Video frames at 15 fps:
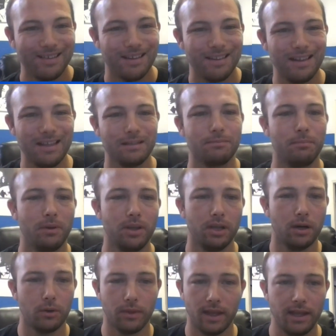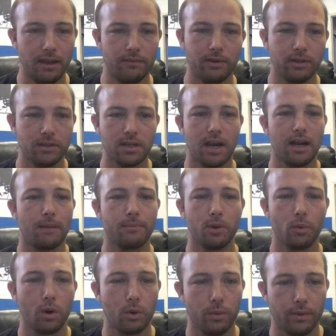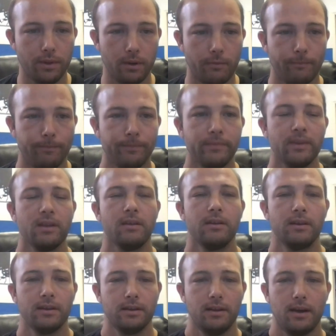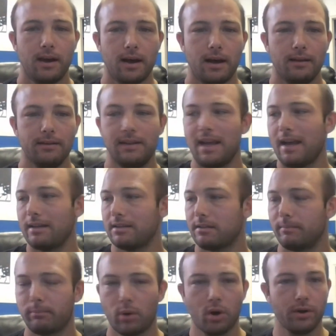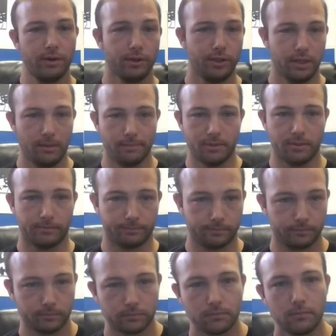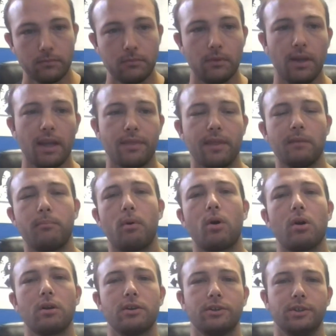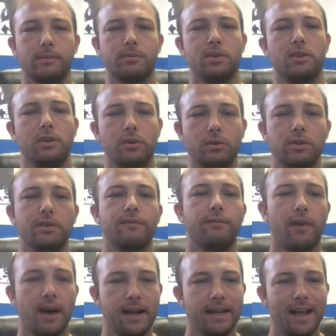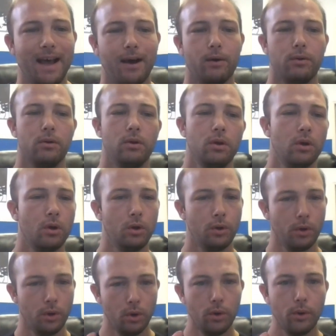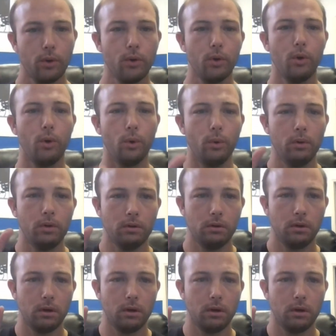they even sign up to work with you. Next, partnerships. I think partnerships are huge. Find out who